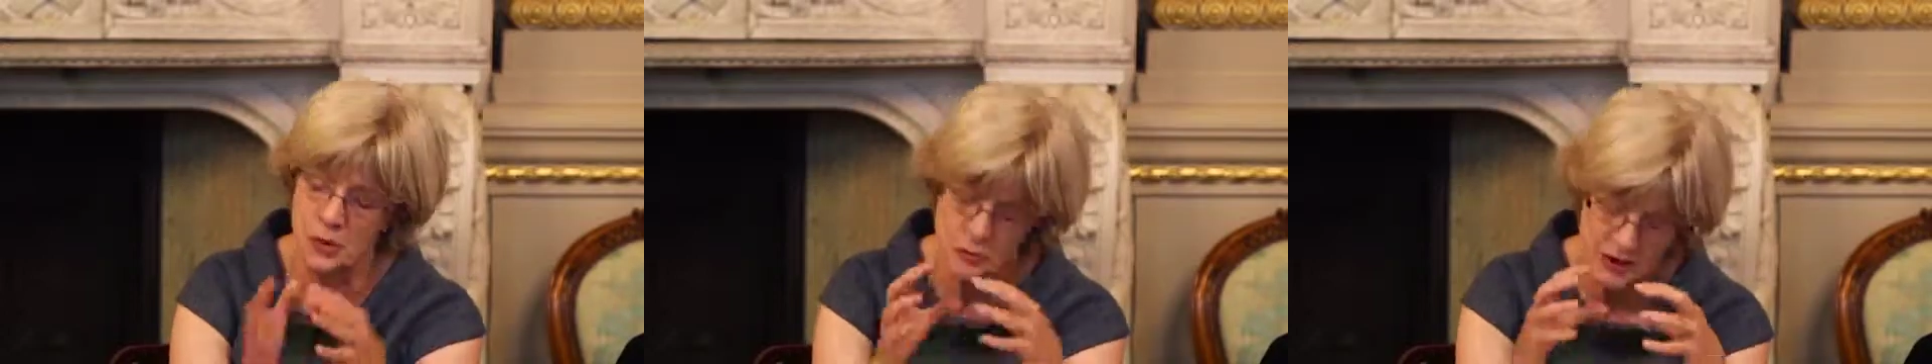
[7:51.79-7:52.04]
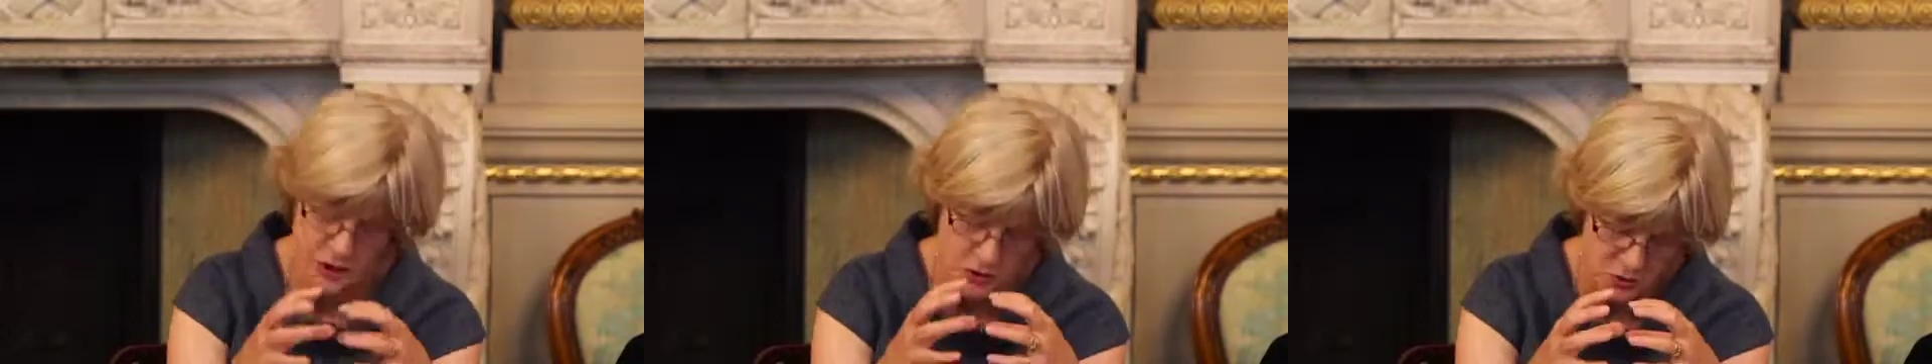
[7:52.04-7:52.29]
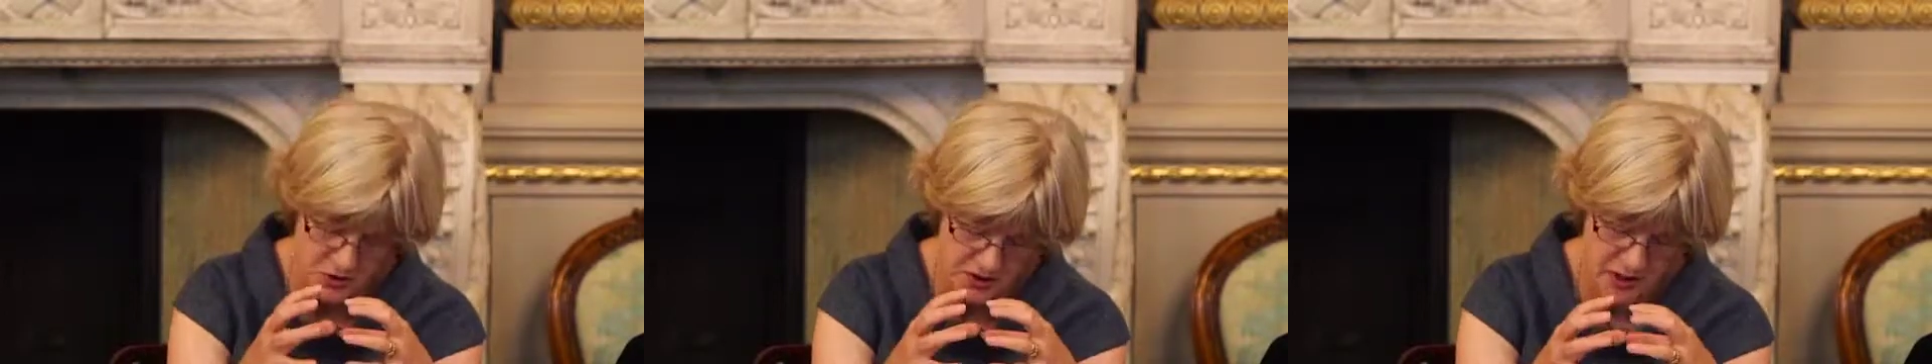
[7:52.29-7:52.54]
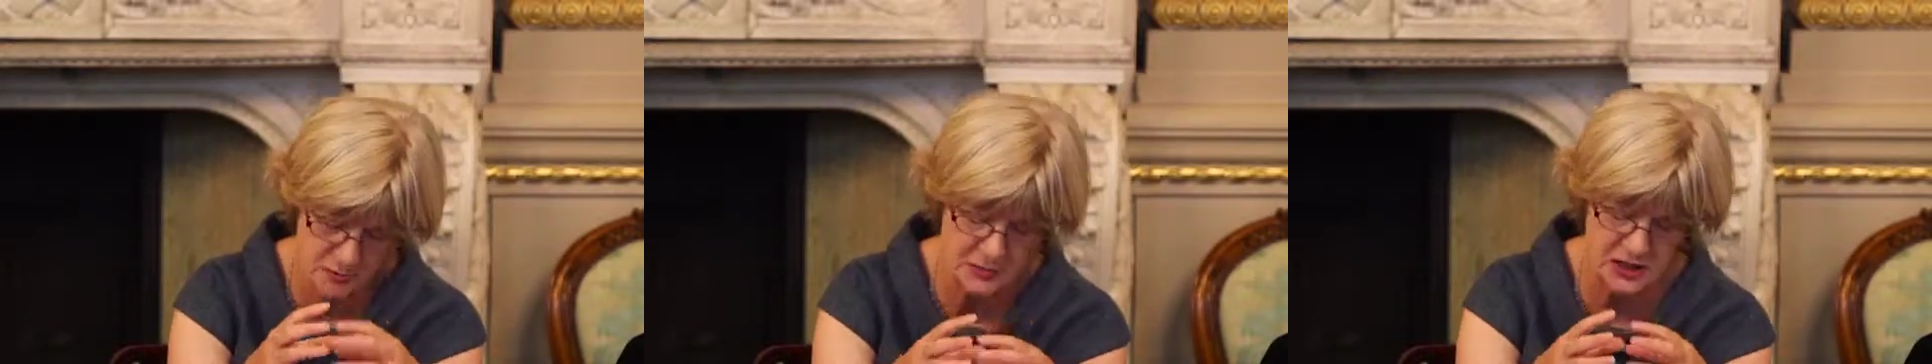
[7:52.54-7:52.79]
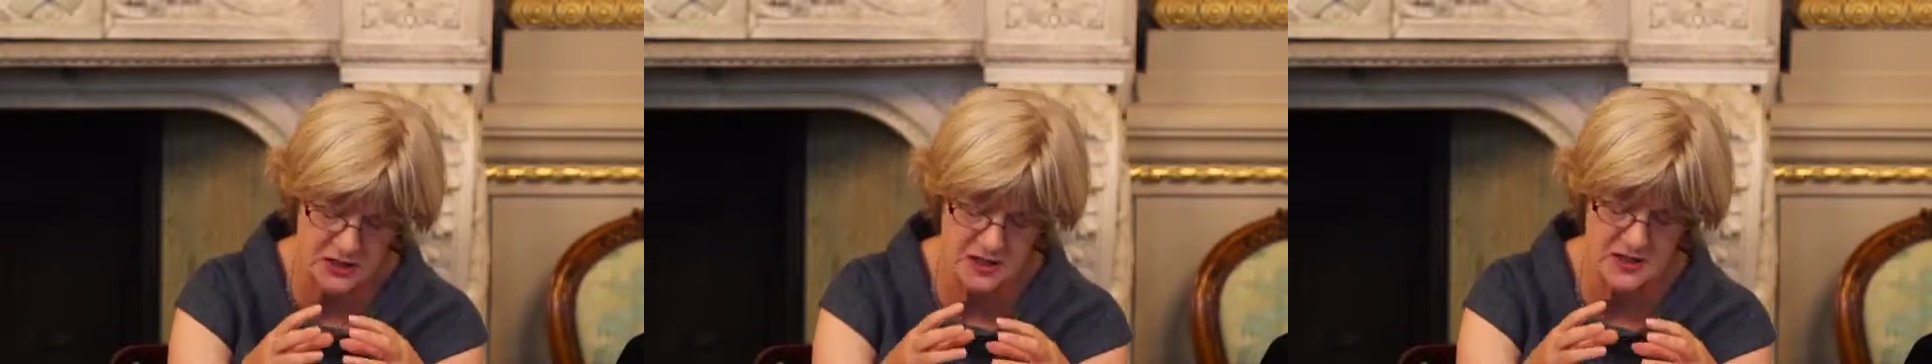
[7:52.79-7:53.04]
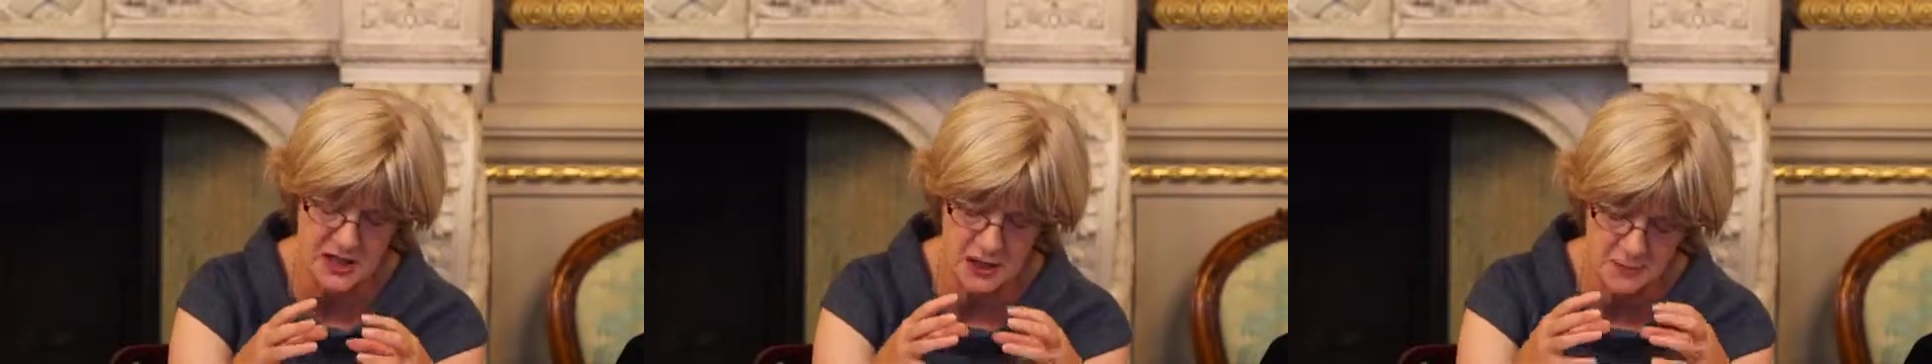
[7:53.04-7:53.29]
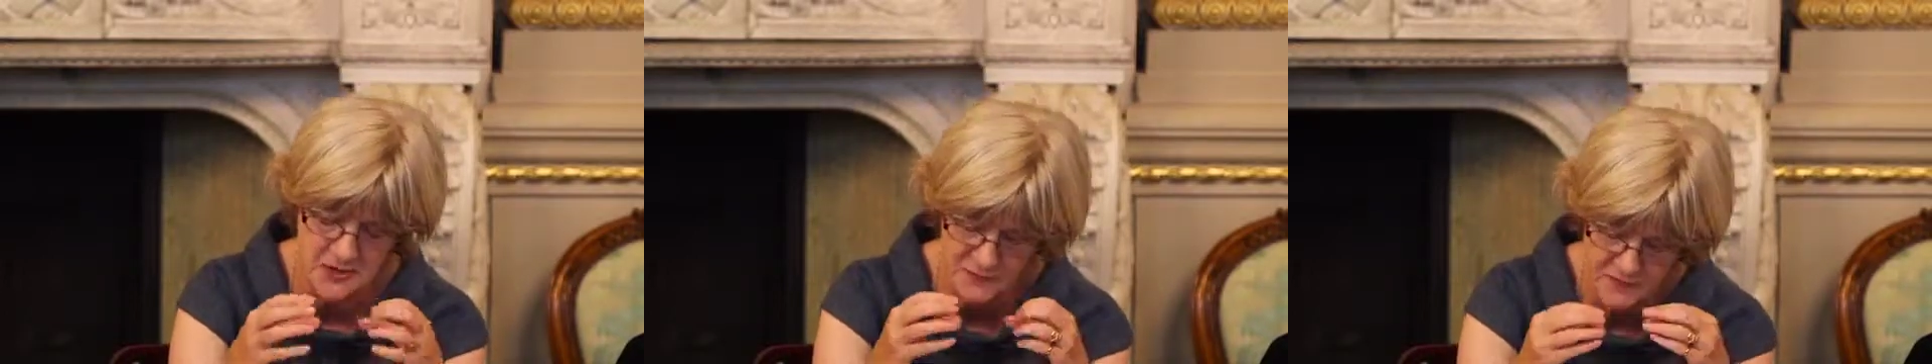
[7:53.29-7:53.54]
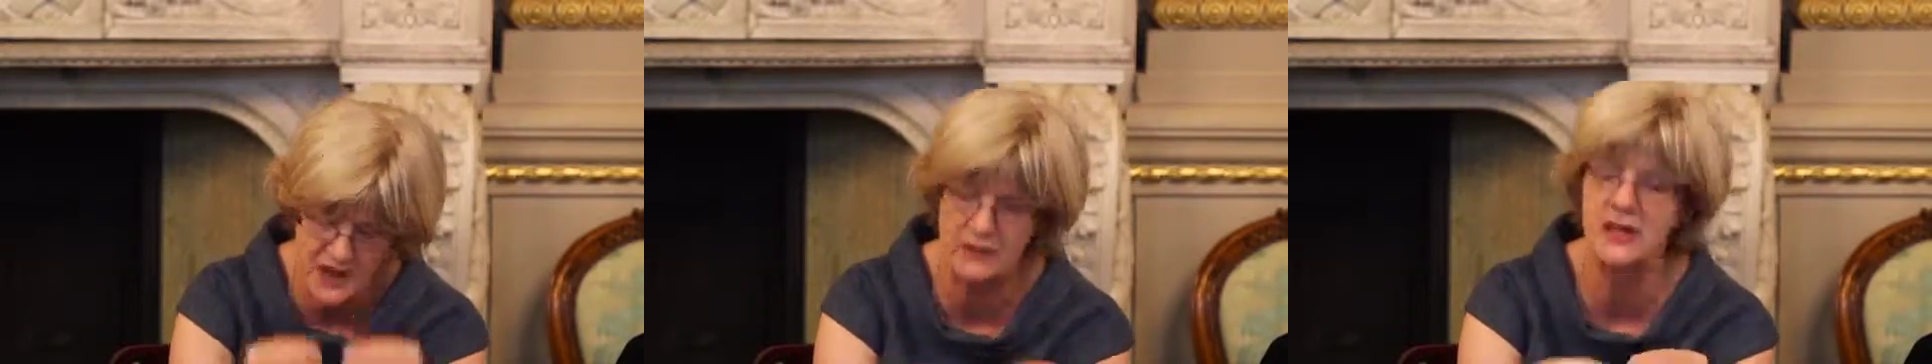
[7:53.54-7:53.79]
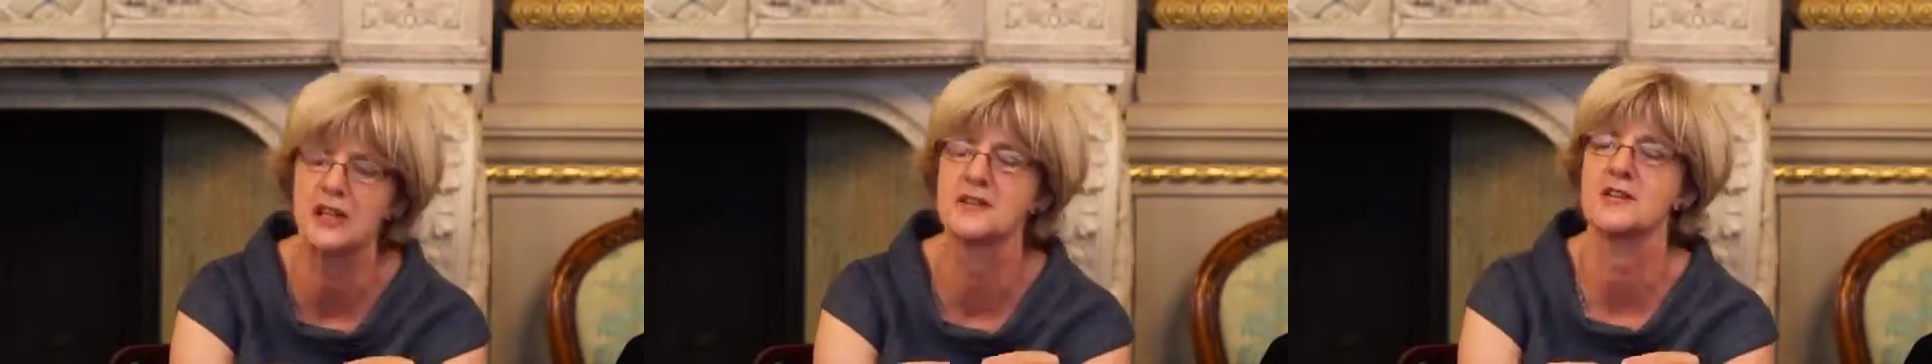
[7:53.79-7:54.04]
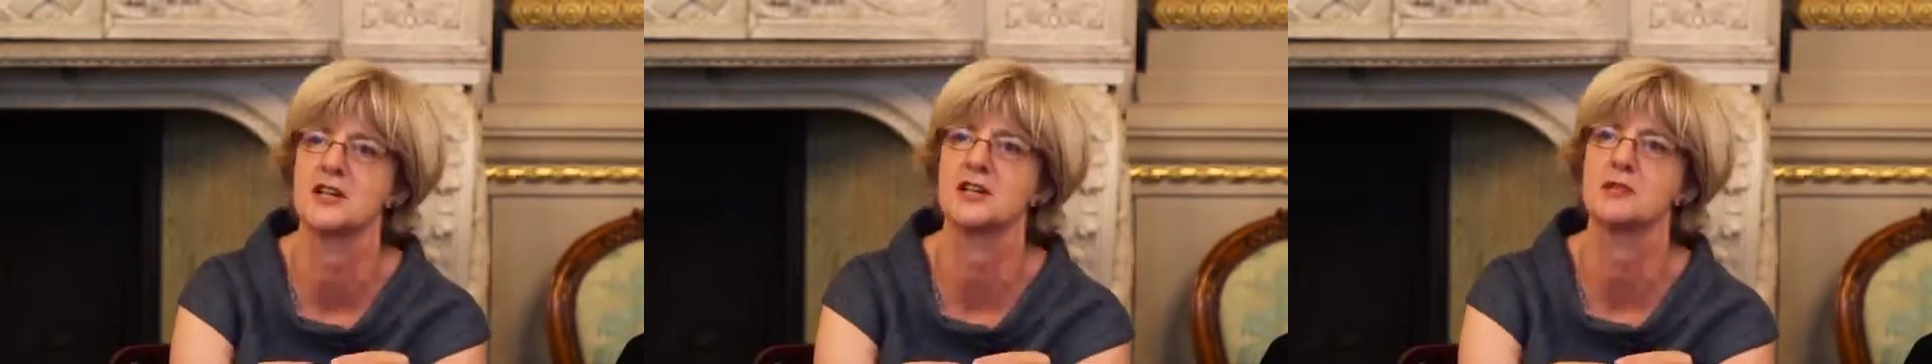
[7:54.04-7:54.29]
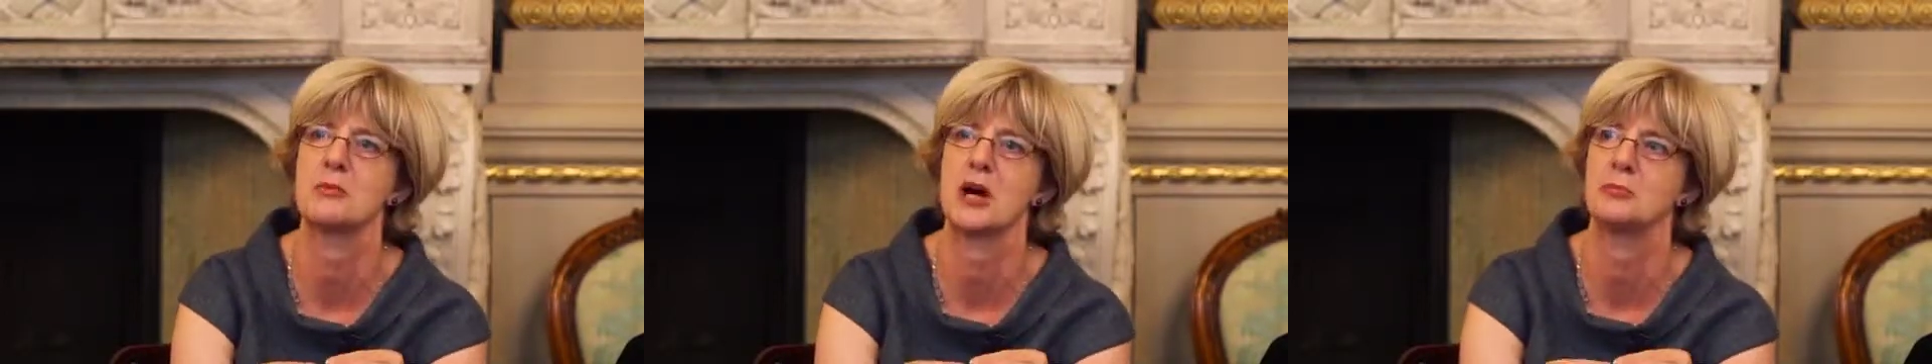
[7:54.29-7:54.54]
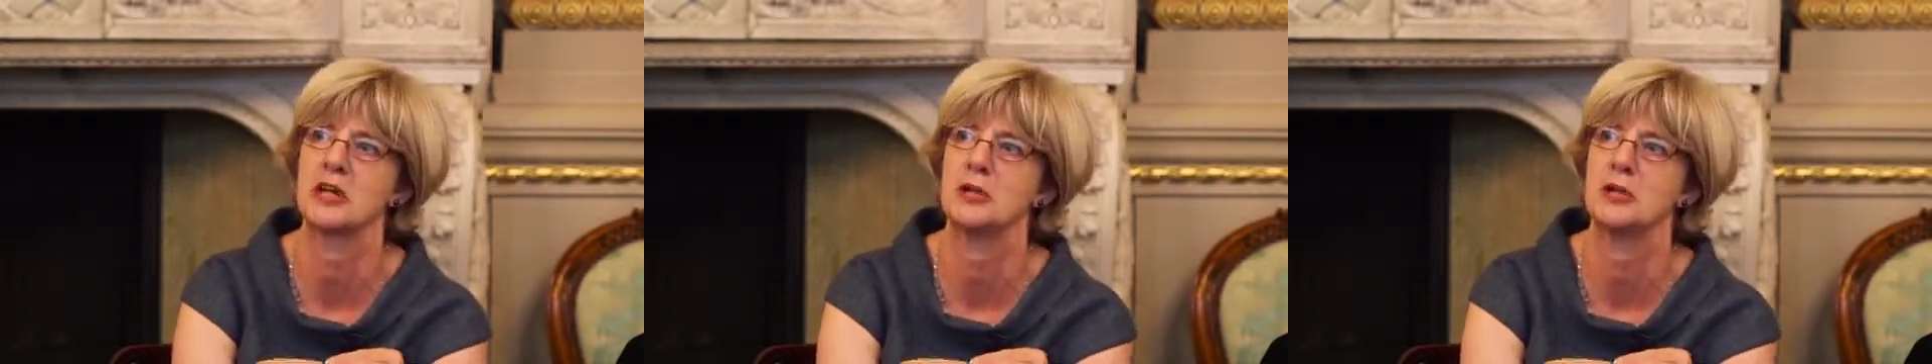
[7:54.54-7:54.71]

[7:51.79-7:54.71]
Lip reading: When you talk to their immediate teams, very concerned about